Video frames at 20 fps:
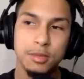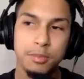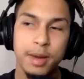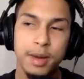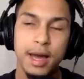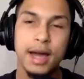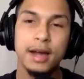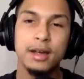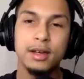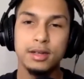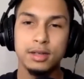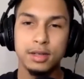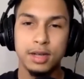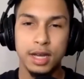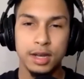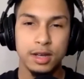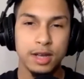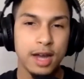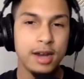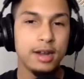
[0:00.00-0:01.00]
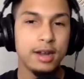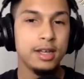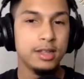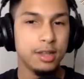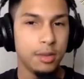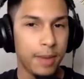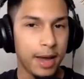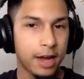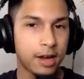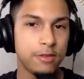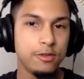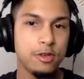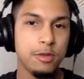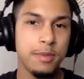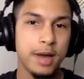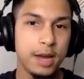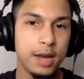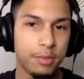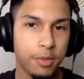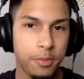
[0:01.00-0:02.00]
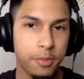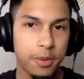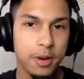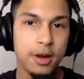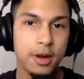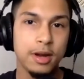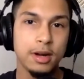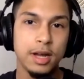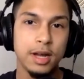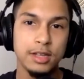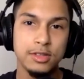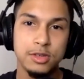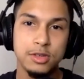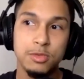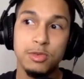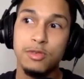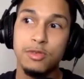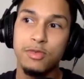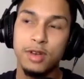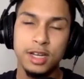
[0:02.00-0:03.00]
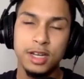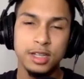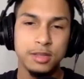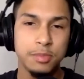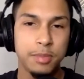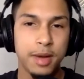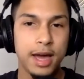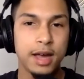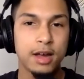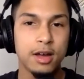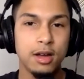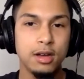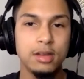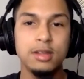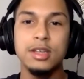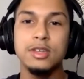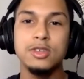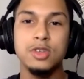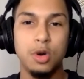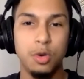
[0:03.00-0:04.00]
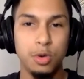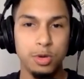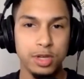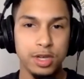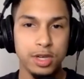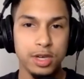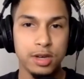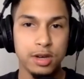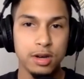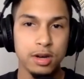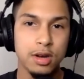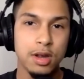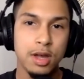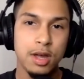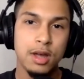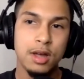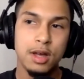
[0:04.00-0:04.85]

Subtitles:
back, like kind of in the back of your mind, preparing like to reflect back on this whole year,